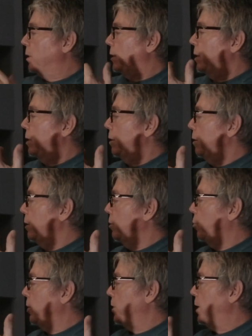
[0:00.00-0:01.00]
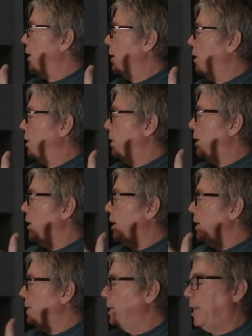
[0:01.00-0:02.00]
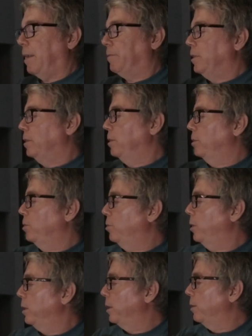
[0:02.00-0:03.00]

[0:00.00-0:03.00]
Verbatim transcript: Uh, the one thing that I did have to do